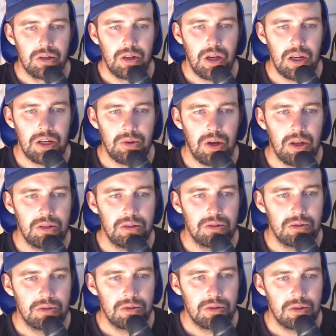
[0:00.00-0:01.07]
Anyway,
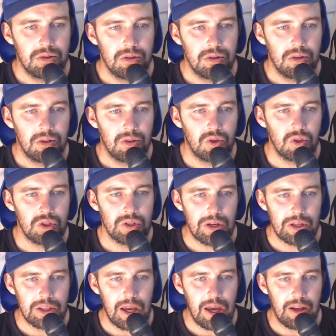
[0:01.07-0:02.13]
looks
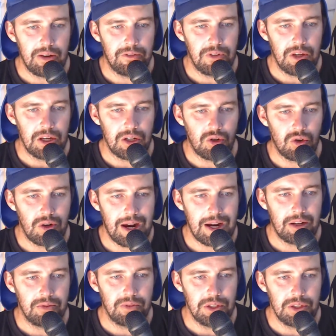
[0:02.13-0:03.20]
like they had a fair
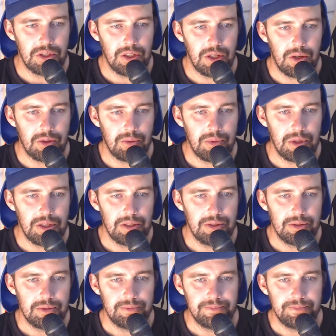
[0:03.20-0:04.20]
crack of it. You know what I mean?